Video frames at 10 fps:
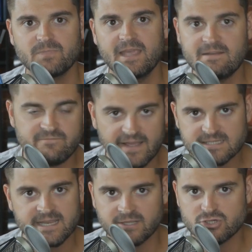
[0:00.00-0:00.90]

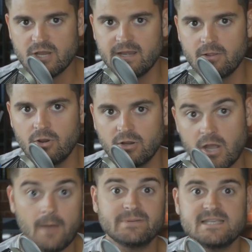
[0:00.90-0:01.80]
investing and trading are
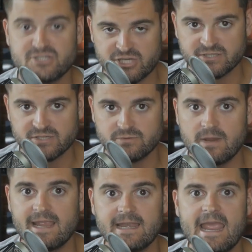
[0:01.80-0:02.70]
competitions, right?